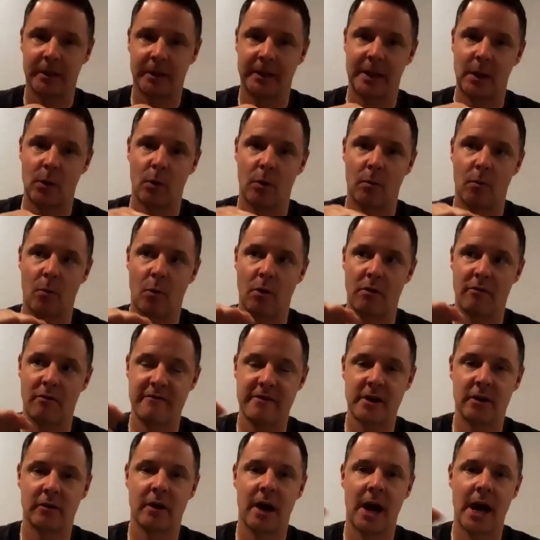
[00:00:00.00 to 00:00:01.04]
but they were more
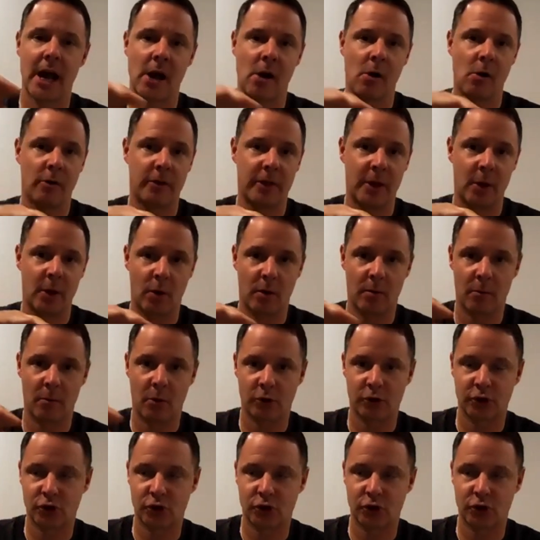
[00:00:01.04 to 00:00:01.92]
virile, they were more